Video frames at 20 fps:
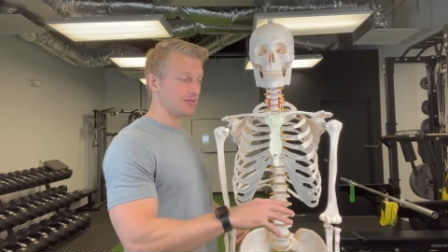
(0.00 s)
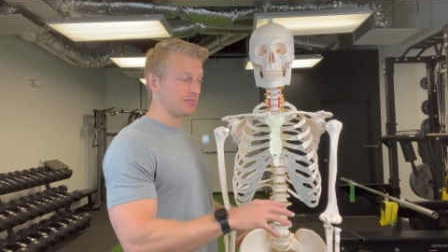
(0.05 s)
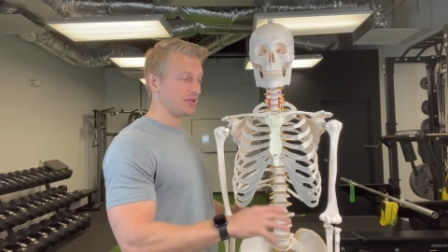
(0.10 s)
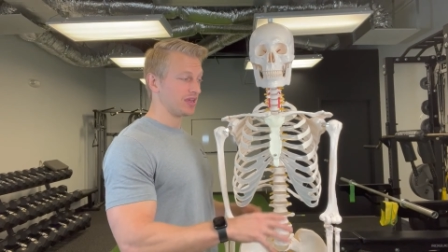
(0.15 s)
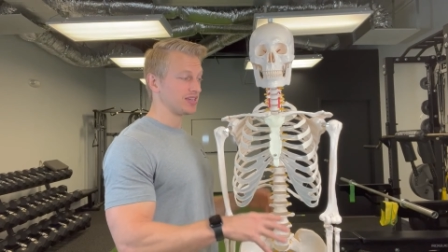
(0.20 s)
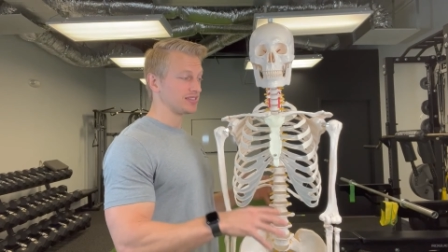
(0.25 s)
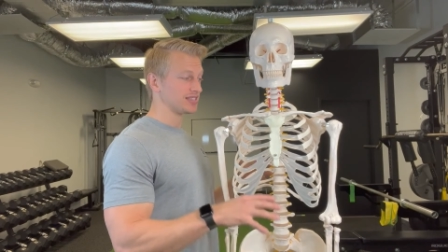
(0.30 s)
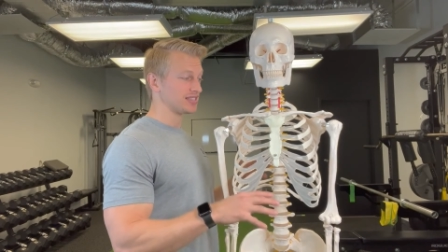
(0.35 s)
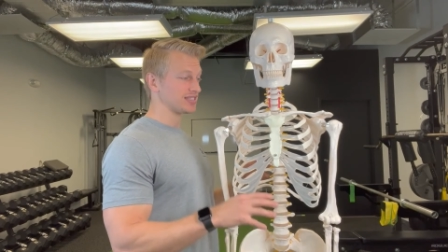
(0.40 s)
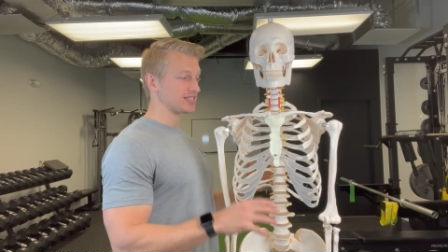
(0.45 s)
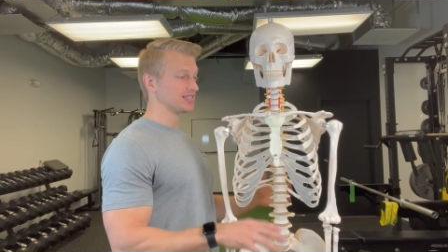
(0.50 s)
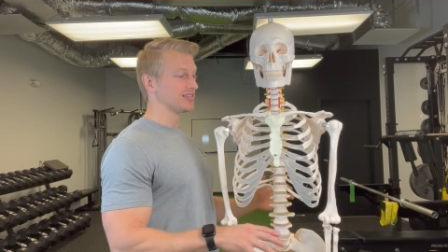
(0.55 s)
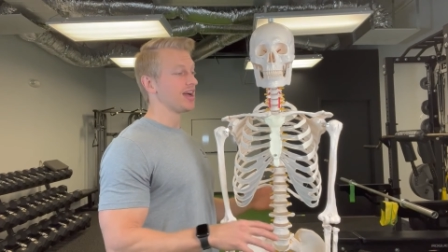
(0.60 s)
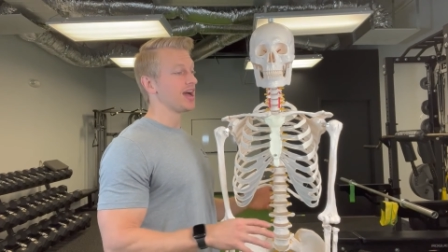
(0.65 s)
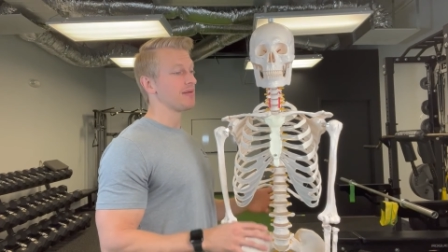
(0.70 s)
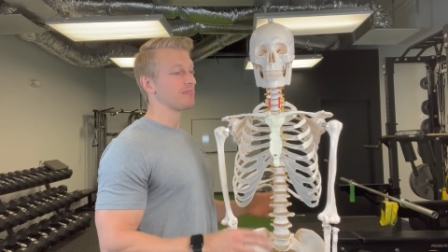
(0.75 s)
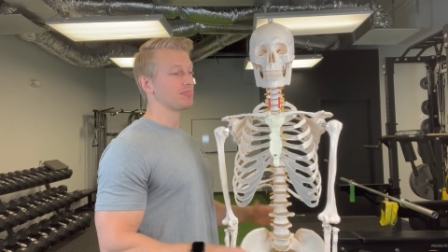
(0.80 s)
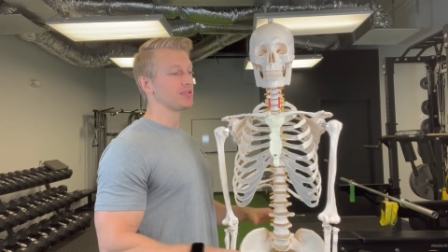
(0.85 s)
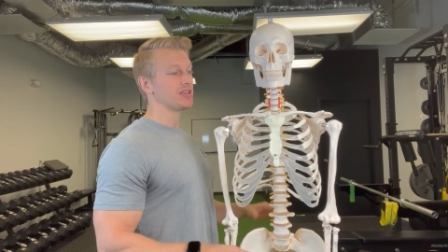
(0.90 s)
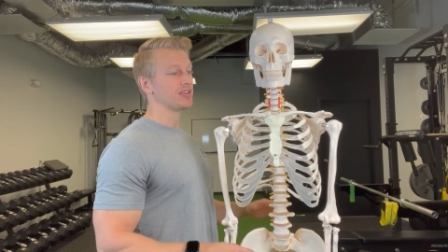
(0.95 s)
because it's
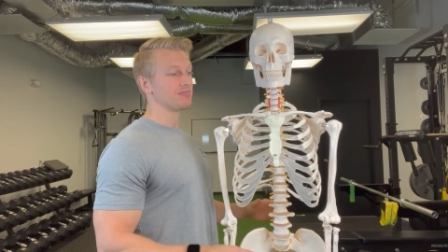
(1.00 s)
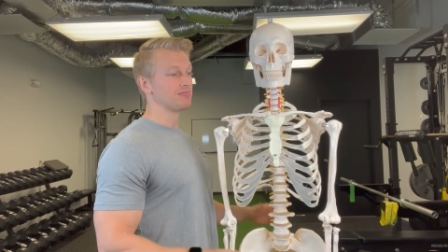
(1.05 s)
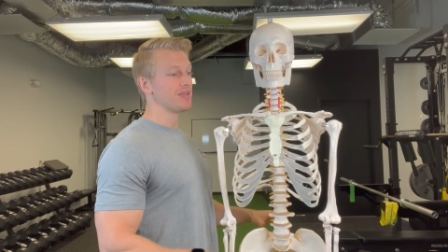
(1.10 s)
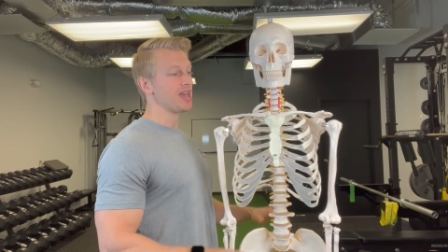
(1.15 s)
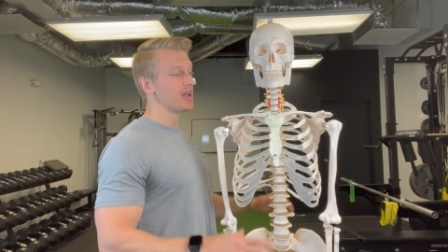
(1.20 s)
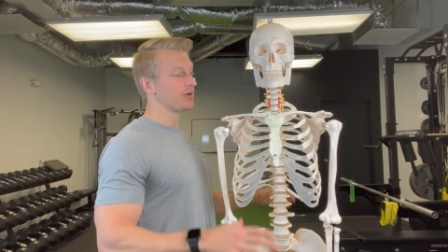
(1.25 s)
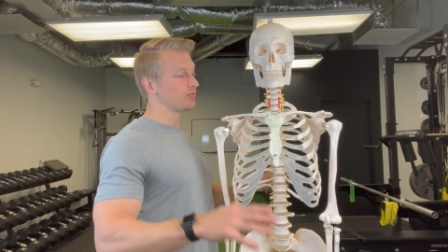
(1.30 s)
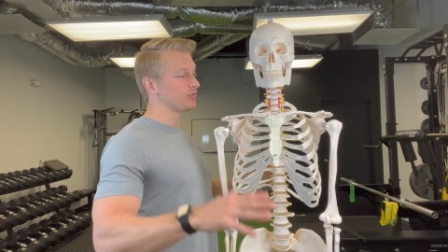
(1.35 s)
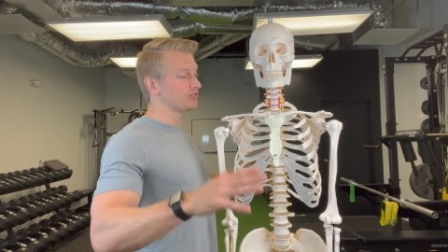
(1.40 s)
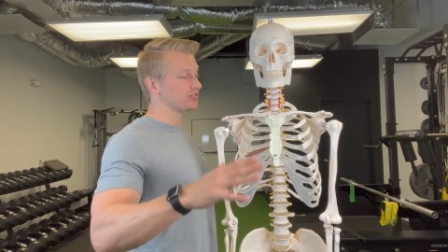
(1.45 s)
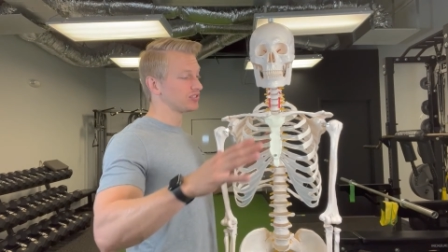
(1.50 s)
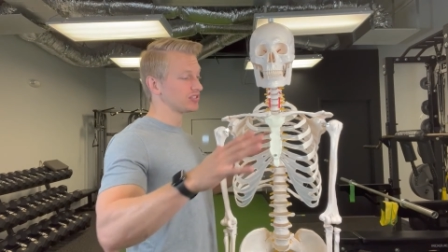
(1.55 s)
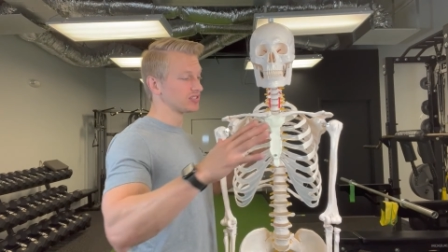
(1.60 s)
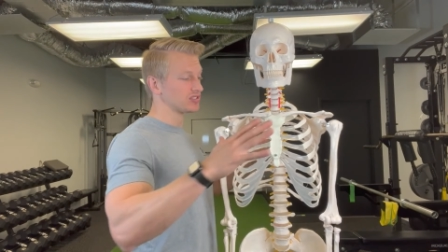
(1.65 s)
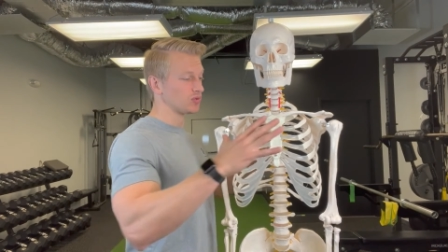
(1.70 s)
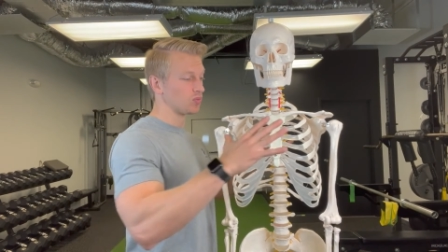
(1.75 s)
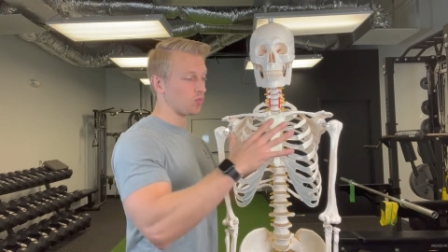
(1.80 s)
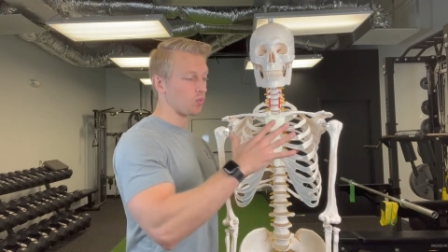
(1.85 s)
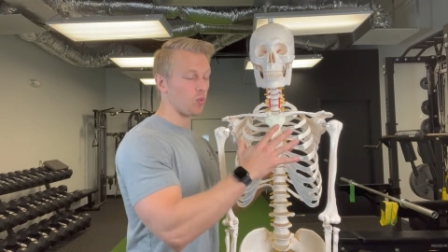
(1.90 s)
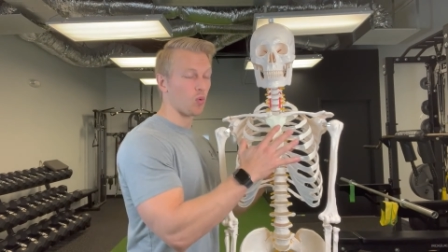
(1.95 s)
not being met with
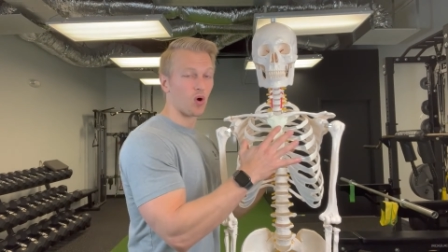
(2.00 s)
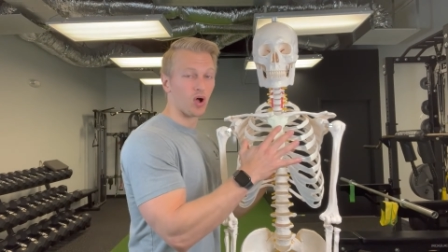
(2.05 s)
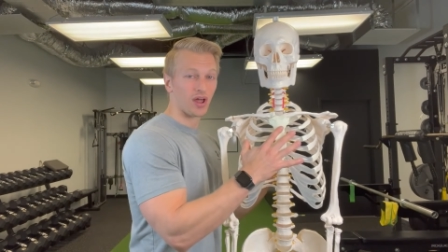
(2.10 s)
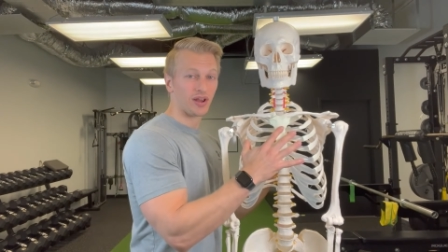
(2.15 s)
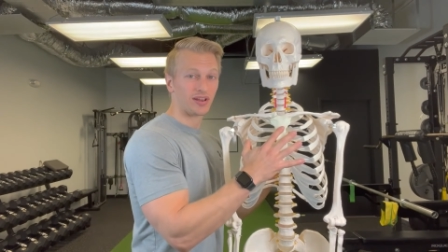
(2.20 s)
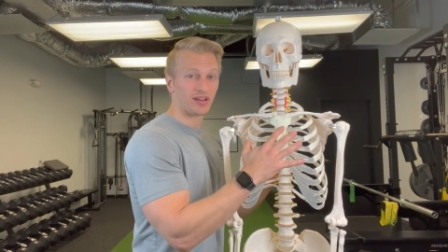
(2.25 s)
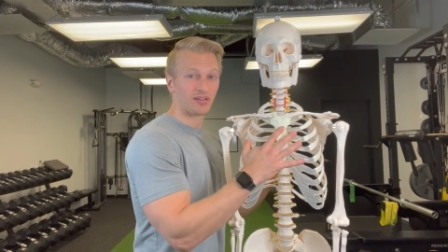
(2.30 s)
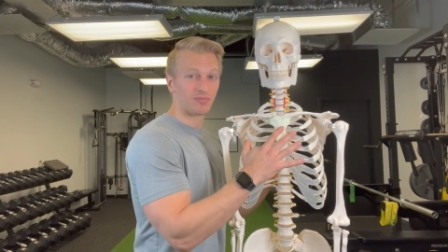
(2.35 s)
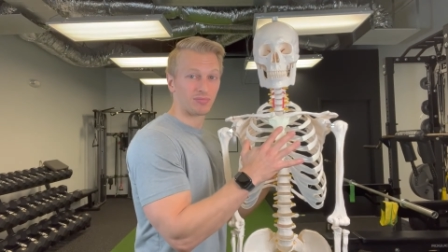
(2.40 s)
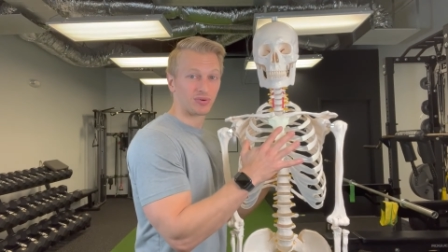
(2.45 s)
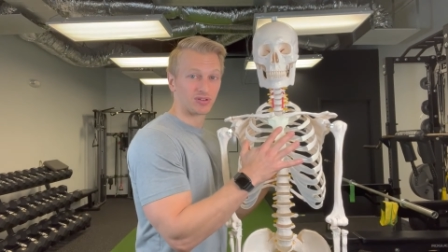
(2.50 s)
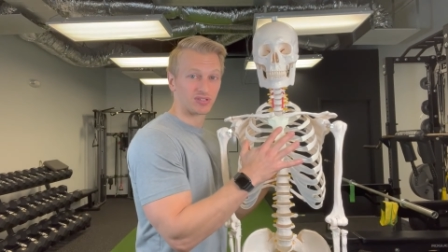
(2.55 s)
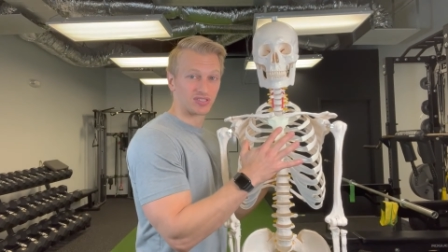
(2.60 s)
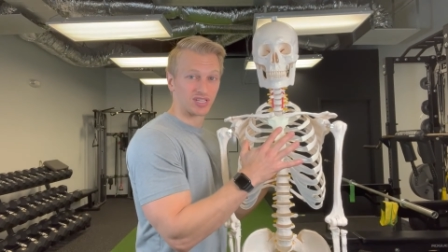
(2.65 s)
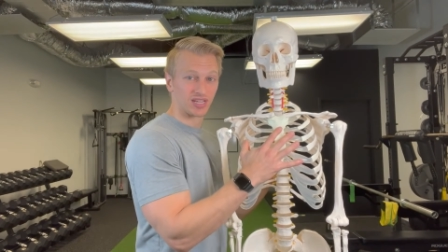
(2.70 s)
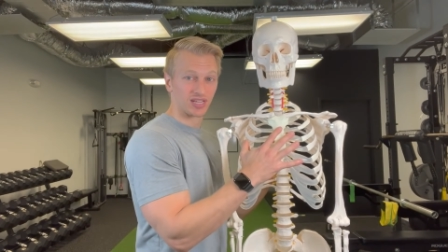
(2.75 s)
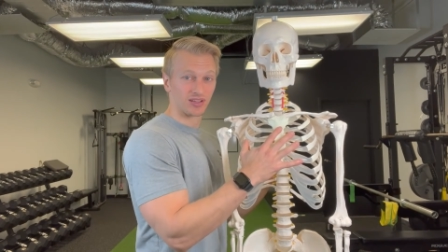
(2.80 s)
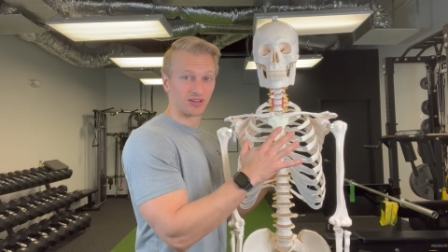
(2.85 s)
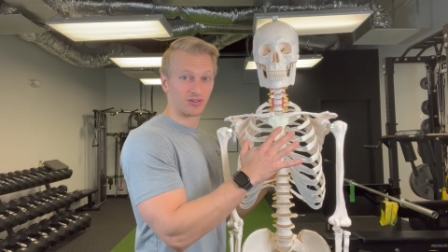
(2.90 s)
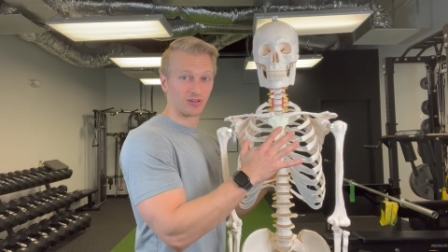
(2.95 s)
just one
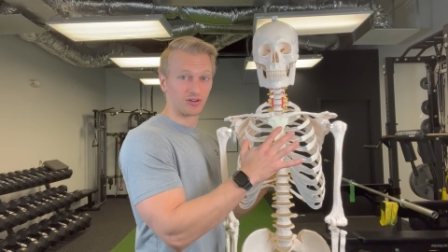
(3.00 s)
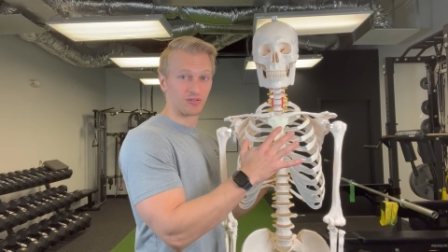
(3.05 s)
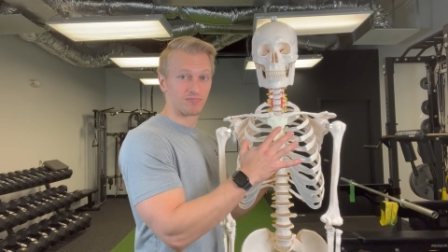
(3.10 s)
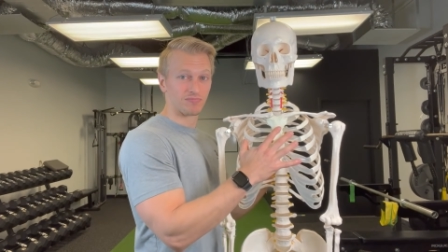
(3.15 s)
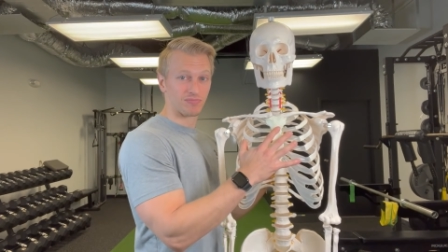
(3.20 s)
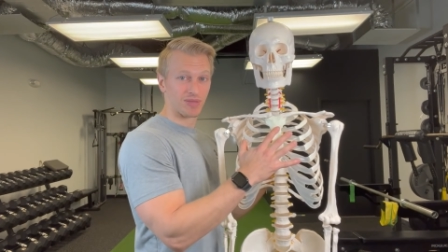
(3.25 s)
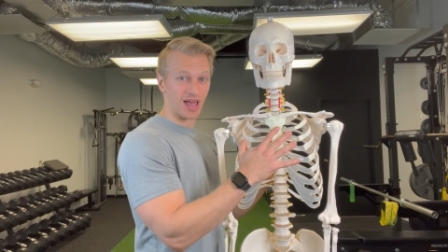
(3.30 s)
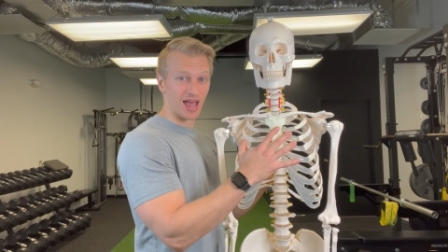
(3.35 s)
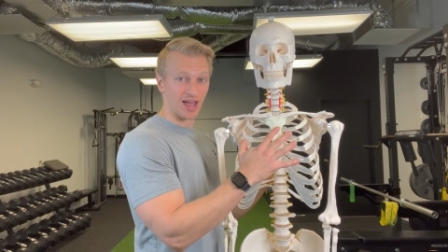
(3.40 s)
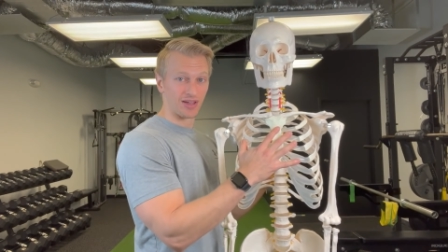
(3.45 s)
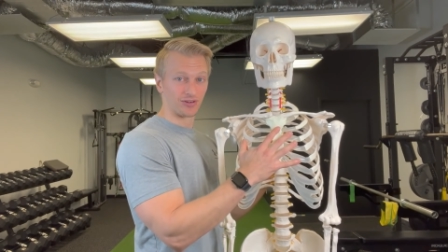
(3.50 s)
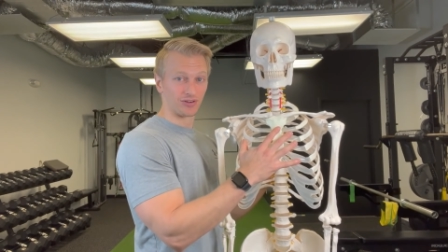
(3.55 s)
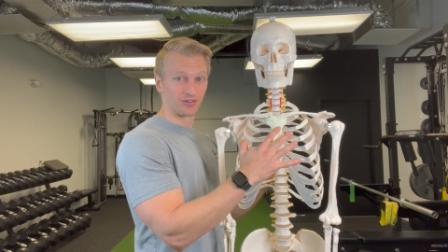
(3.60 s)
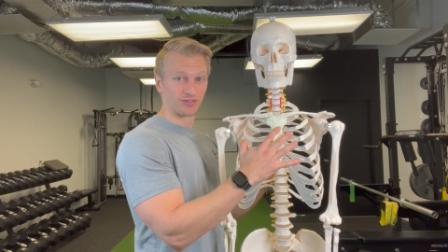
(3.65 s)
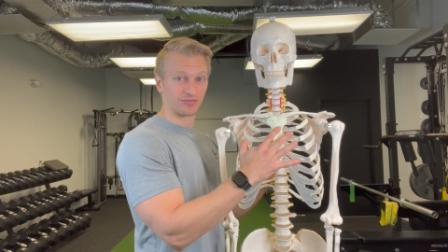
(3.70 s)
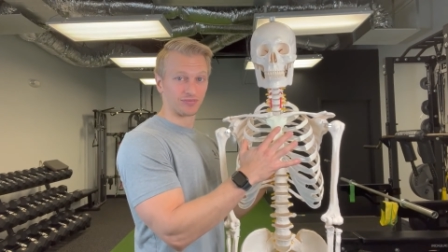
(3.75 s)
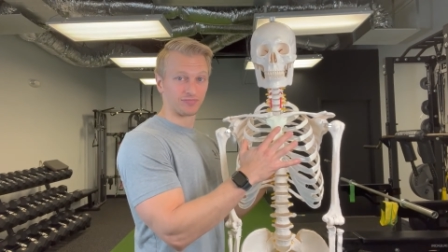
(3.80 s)
particular pattern.